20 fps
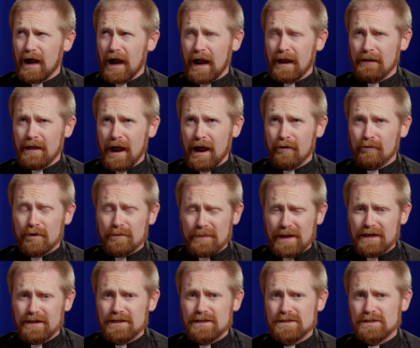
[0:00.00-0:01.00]
I, I would
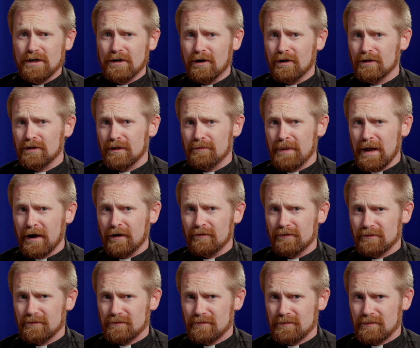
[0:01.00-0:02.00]
make this all about
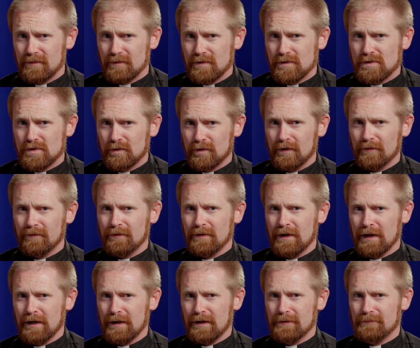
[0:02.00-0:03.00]
sort of
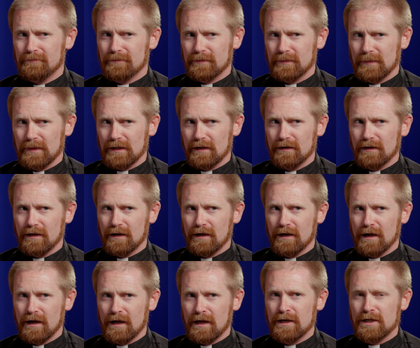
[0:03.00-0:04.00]
um,
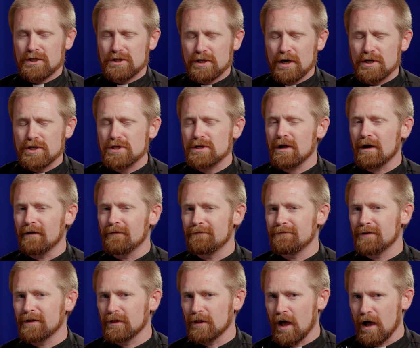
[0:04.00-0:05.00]
a discussion of
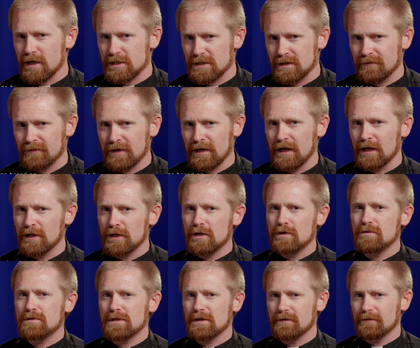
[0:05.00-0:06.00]
philosophy and
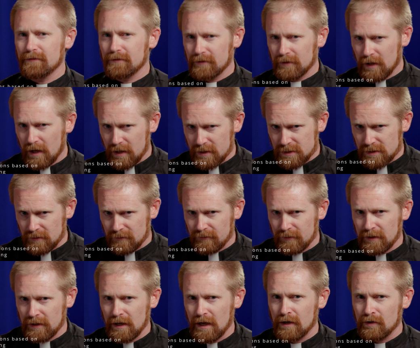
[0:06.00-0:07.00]
using
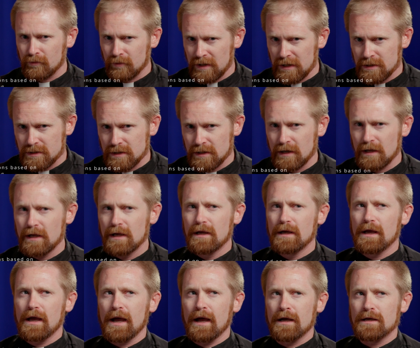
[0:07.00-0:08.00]
philosophy and reason
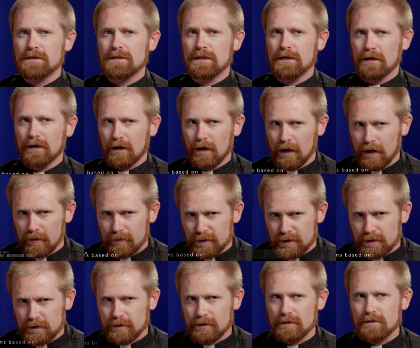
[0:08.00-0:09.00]
as the
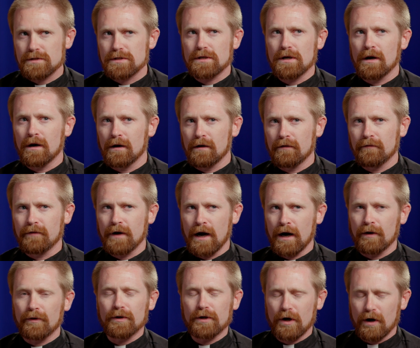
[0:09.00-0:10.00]
arbiters of
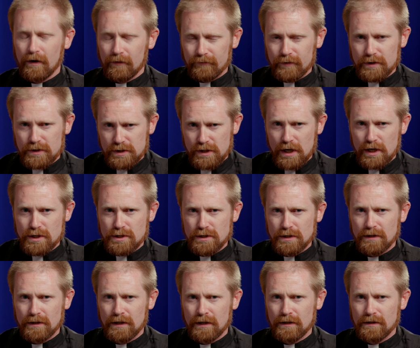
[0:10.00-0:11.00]
our
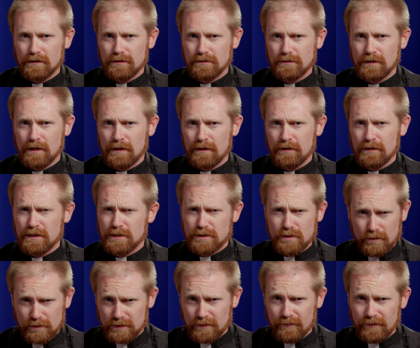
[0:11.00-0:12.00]
conversation and uh, these
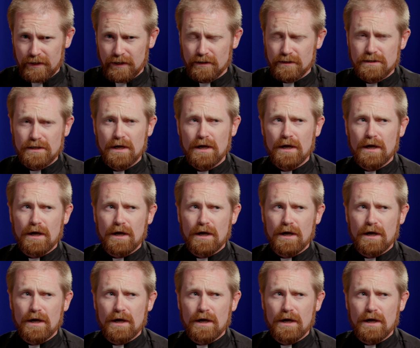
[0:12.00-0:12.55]
sorts of things